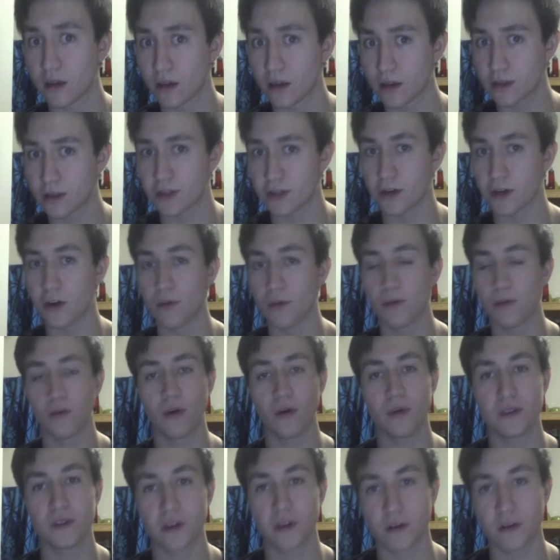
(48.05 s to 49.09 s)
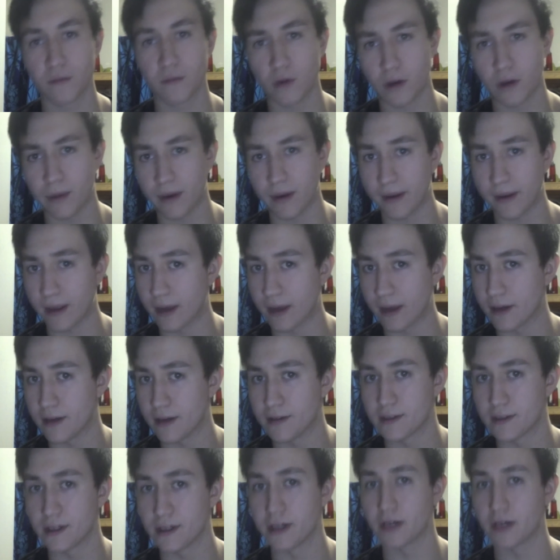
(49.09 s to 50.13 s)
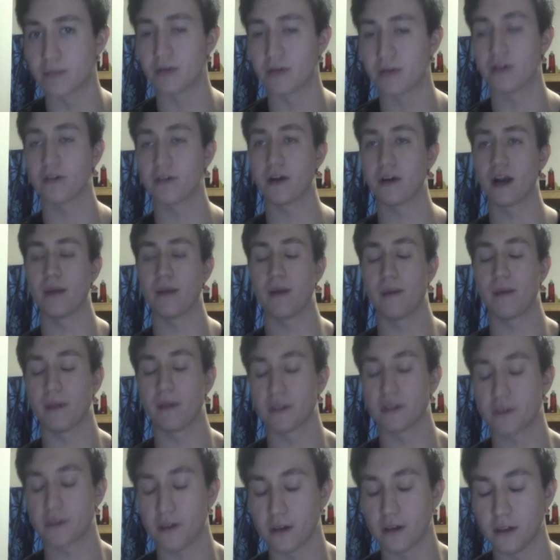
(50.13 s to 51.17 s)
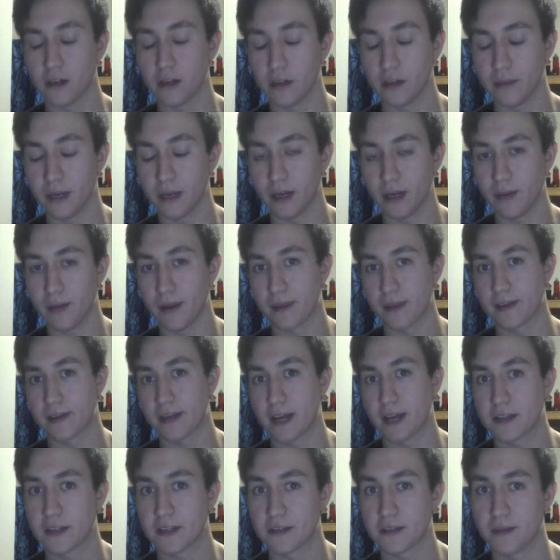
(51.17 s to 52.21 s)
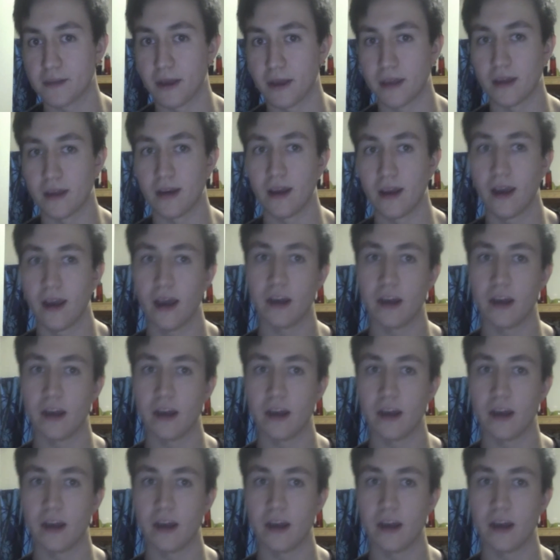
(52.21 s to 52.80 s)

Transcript: So before we talk more about Candito's linear program, I'm going to talk a little bit about the Texas method.